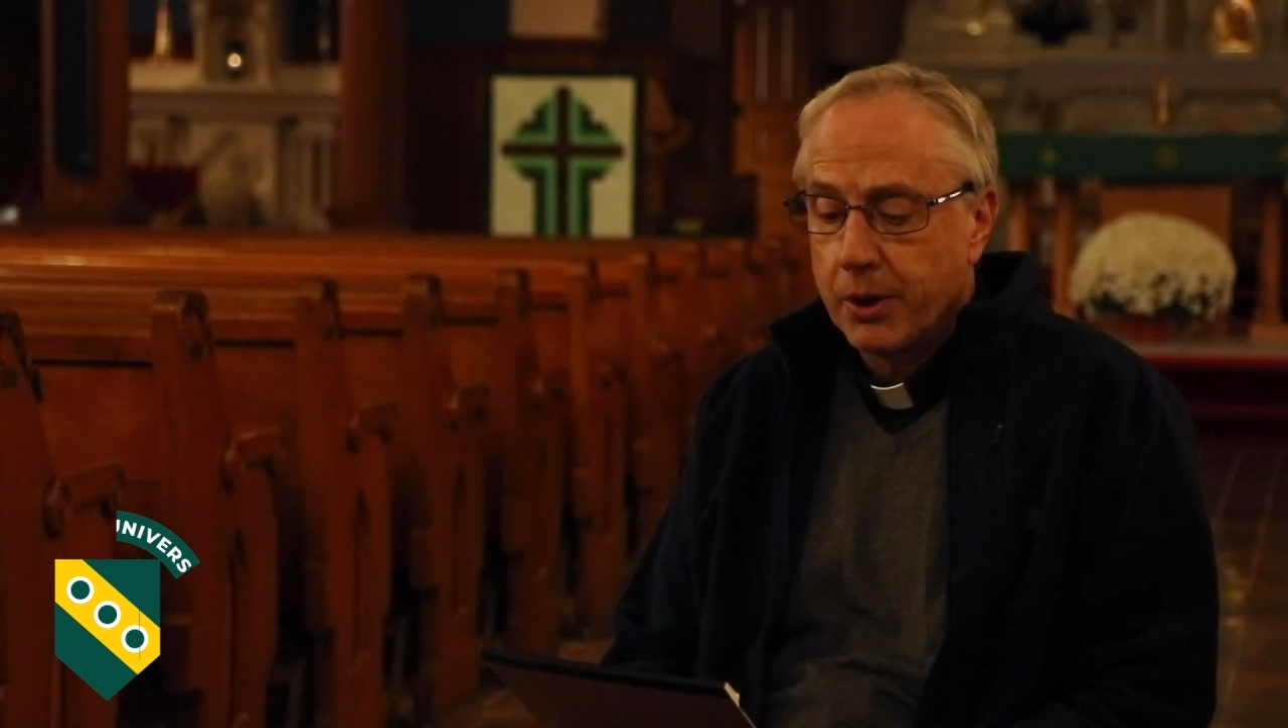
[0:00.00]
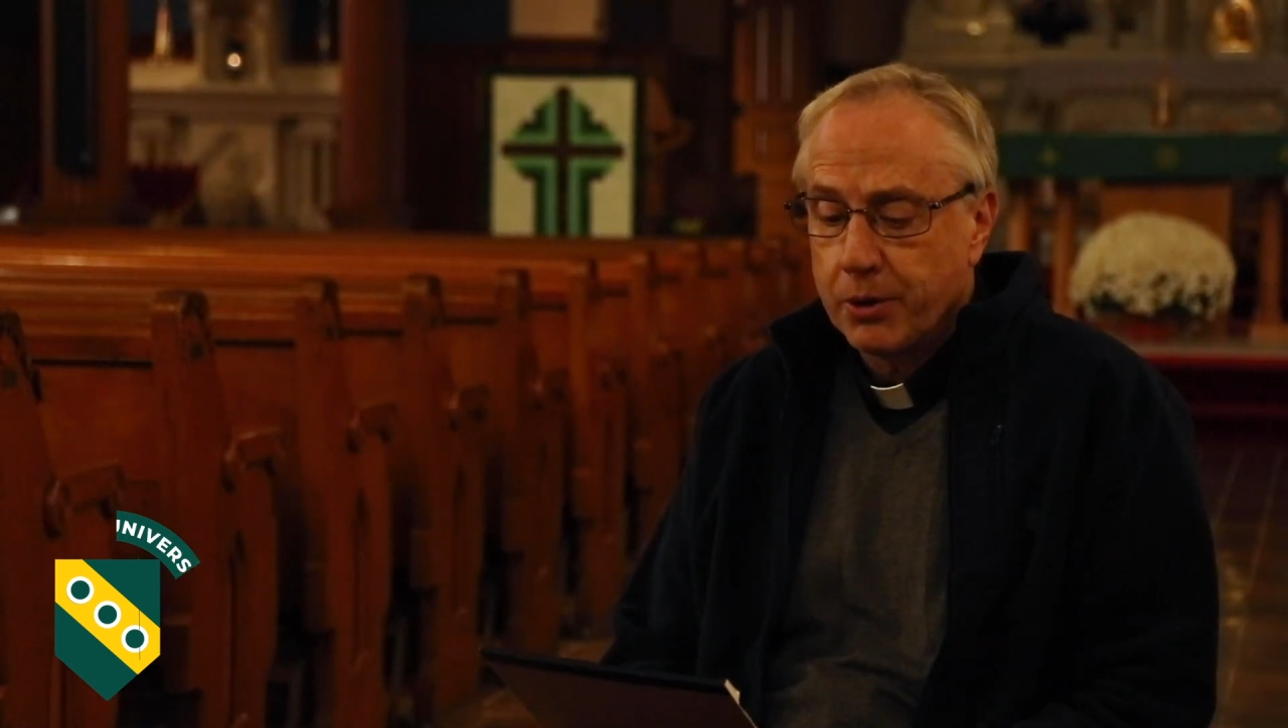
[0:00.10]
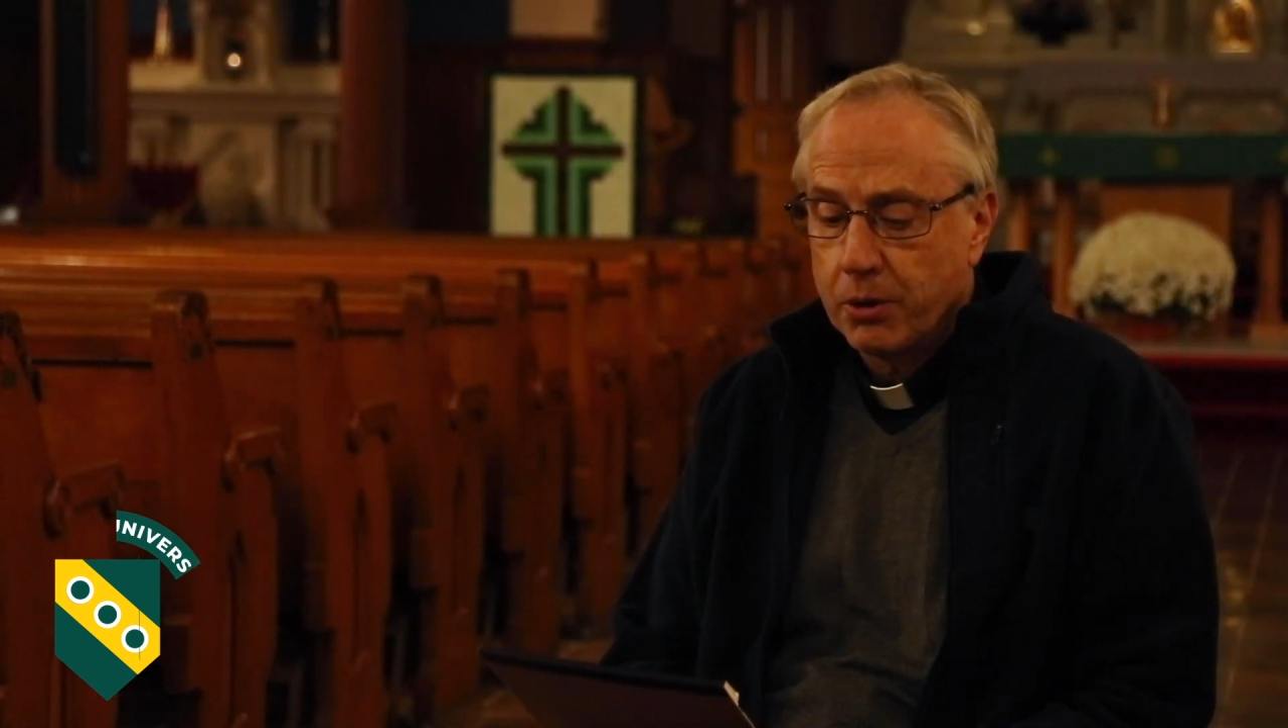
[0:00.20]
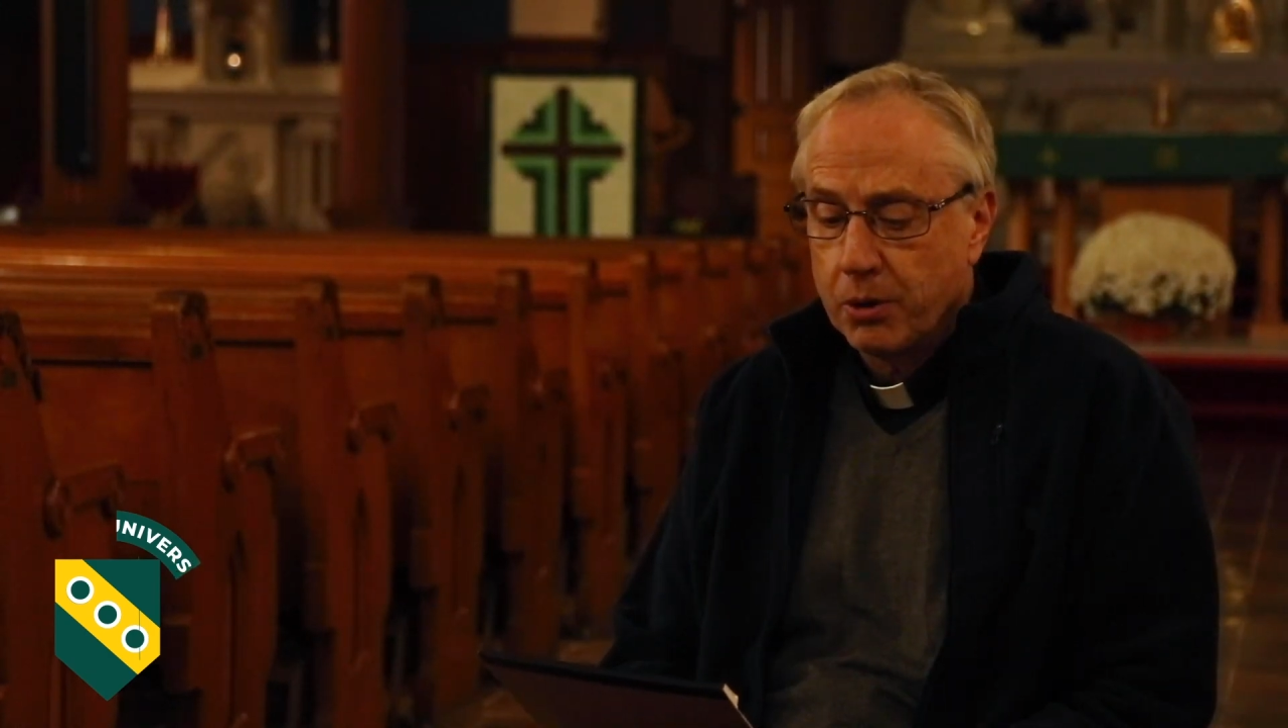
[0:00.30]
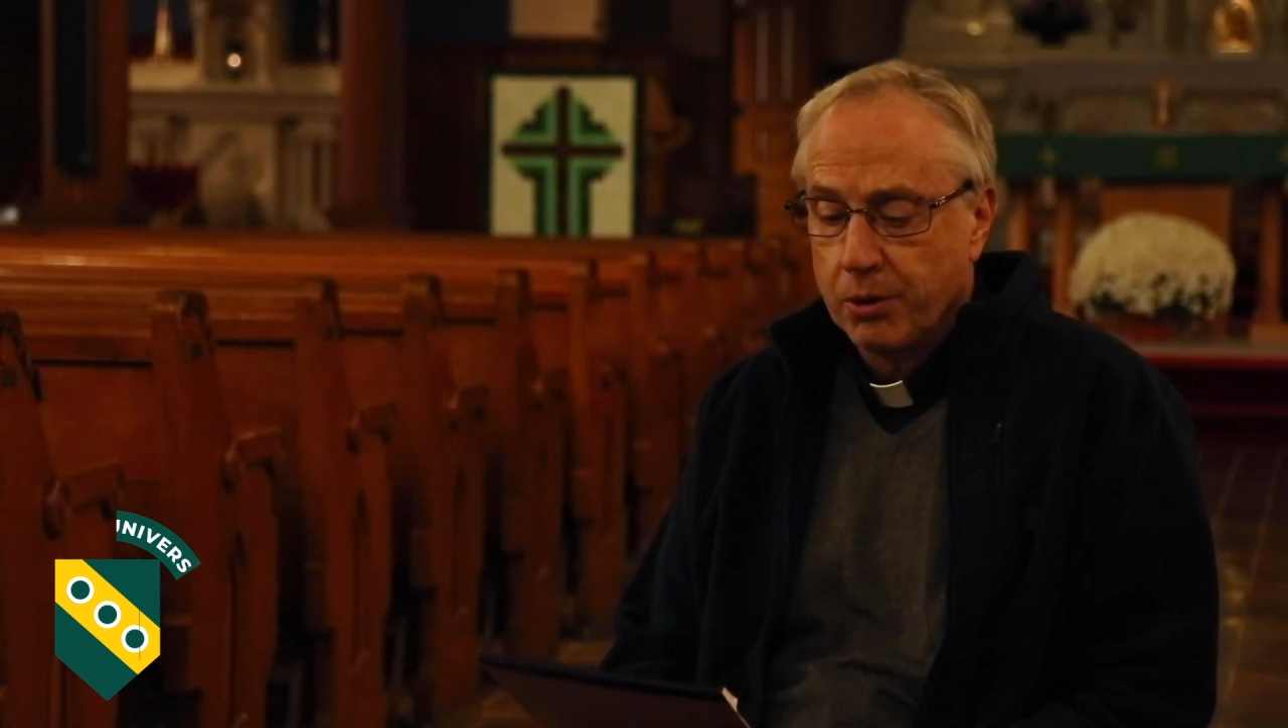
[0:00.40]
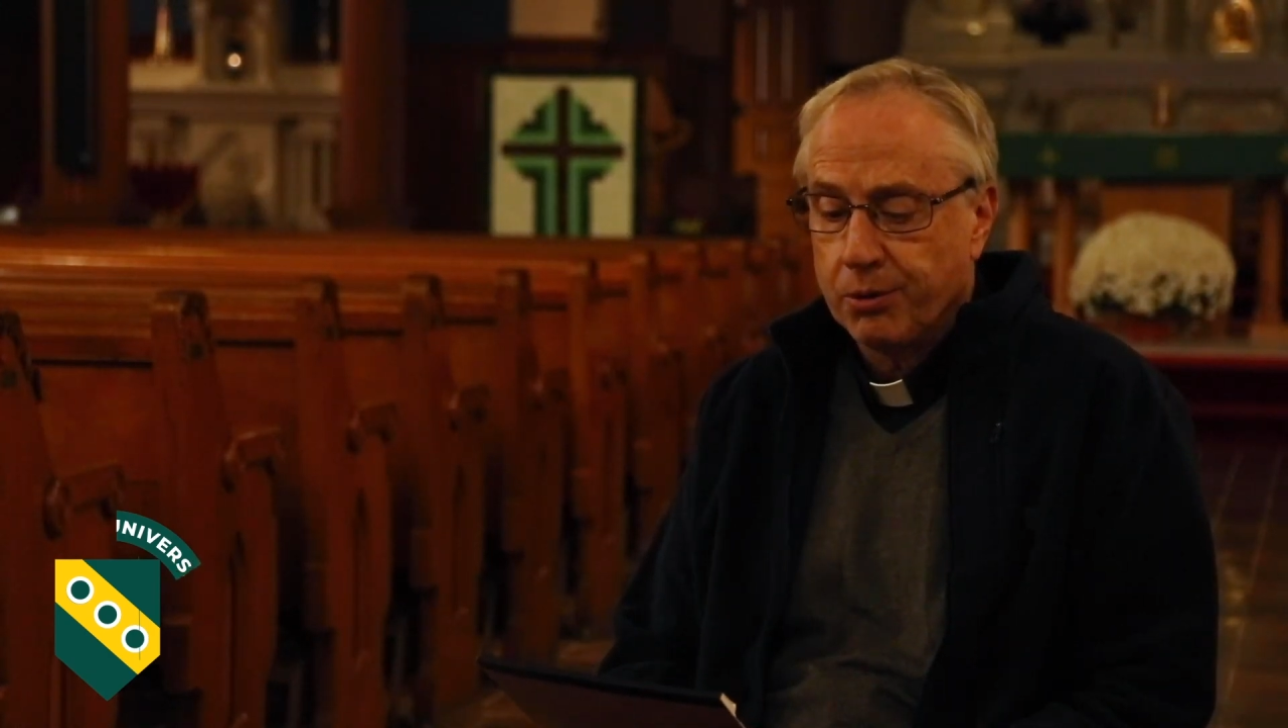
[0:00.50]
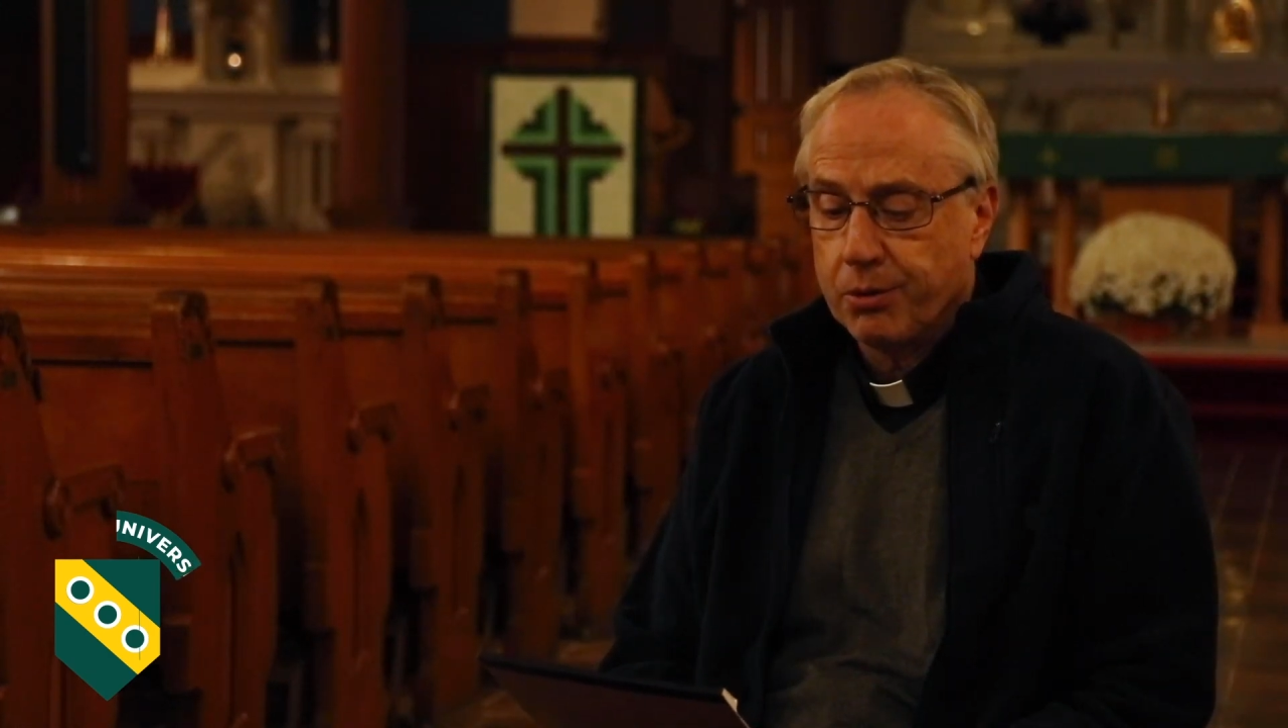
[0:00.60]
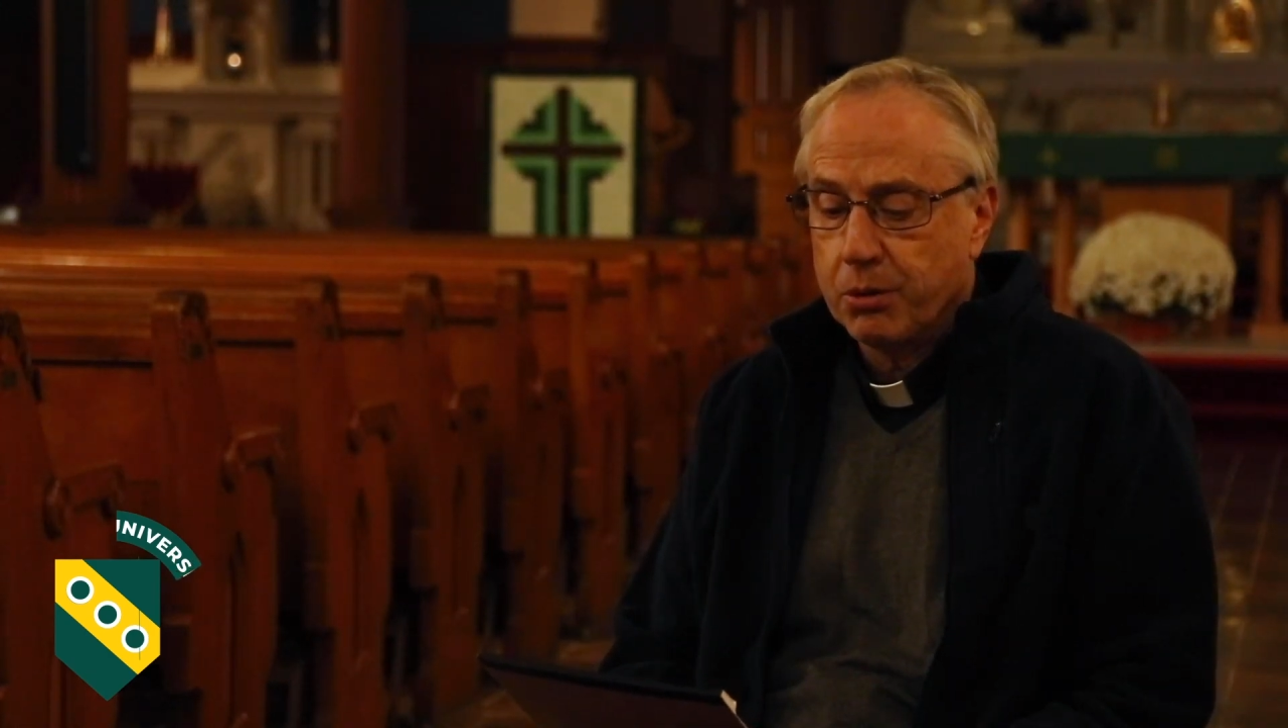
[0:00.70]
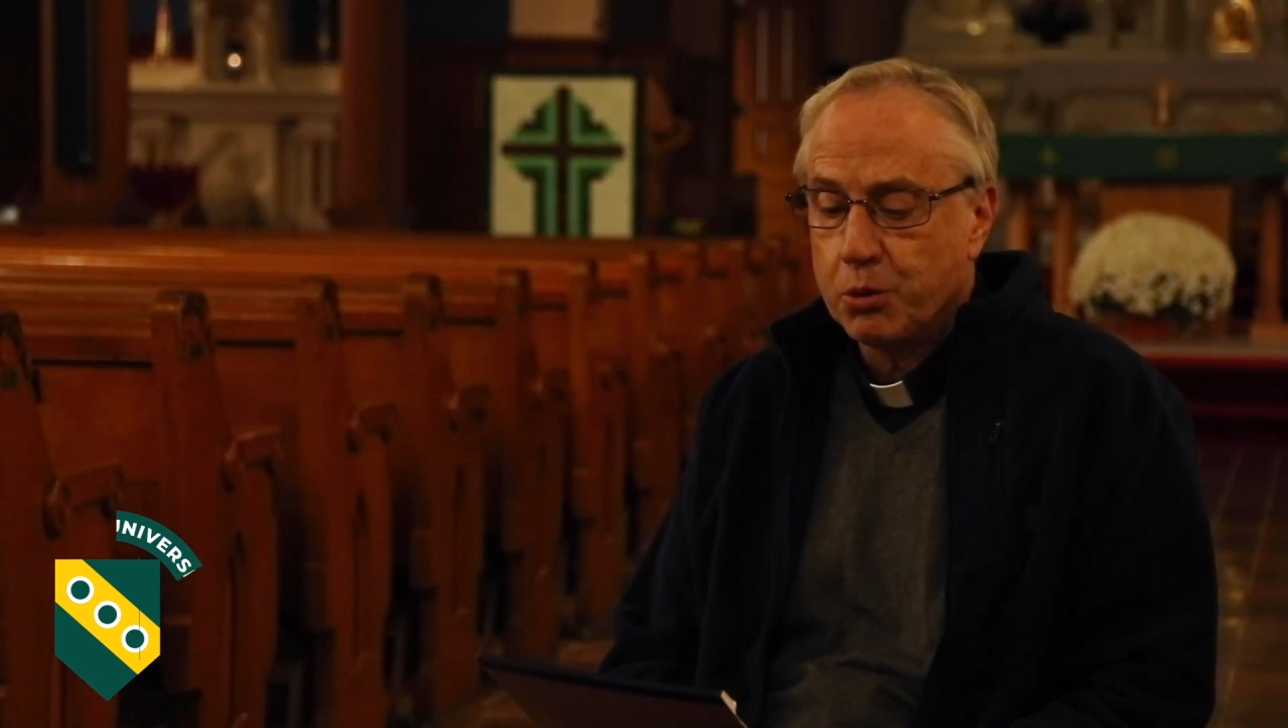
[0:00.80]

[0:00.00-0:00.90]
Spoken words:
Mother Earth,